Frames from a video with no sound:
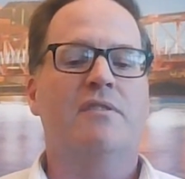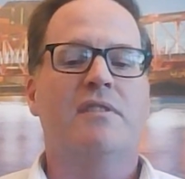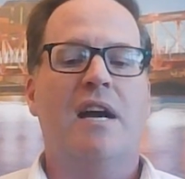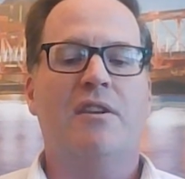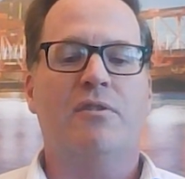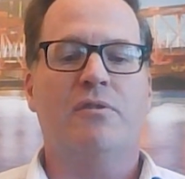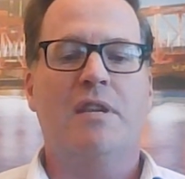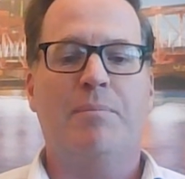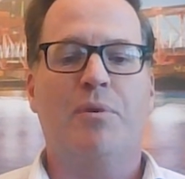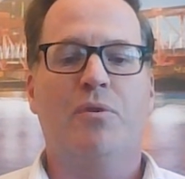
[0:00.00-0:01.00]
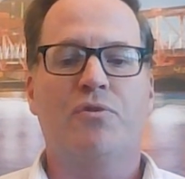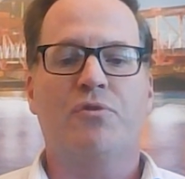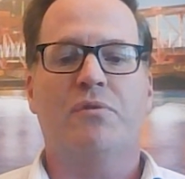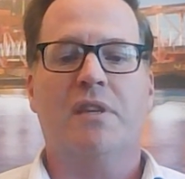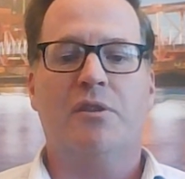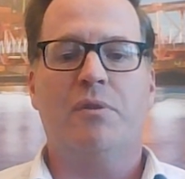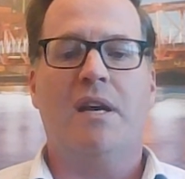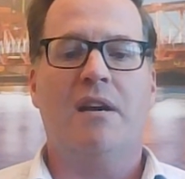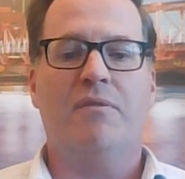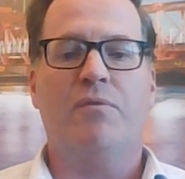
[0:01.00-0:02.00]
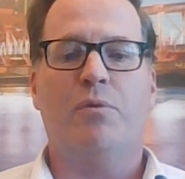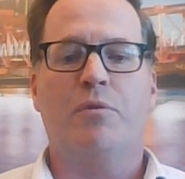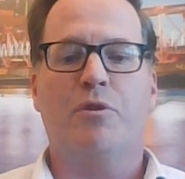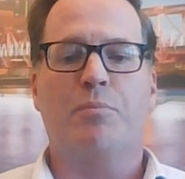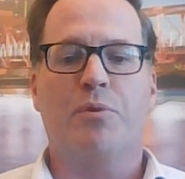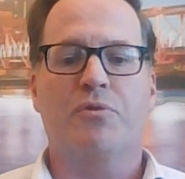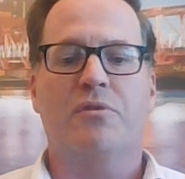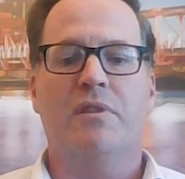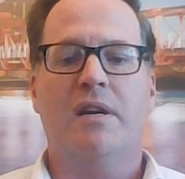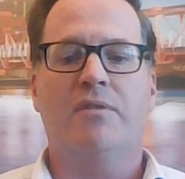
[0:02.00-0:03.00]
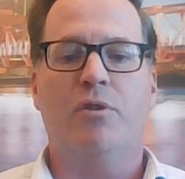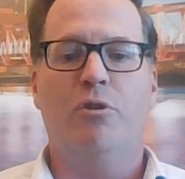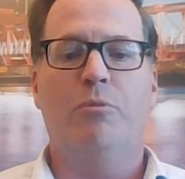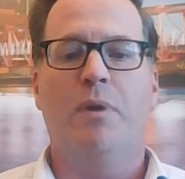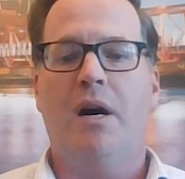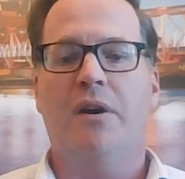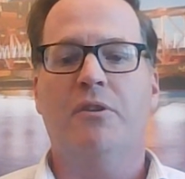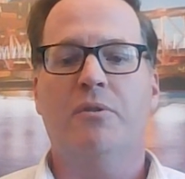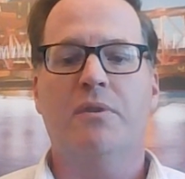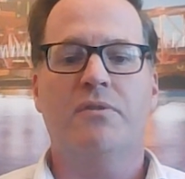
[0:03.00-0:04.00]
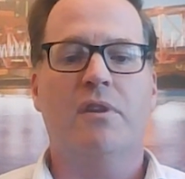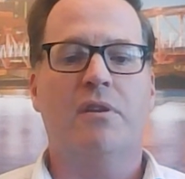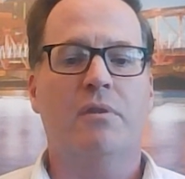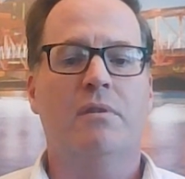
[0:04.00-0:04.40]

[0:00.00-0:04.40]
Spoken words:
It's not your typical insurance like you would have for your personal lines, home, auto, et cetera.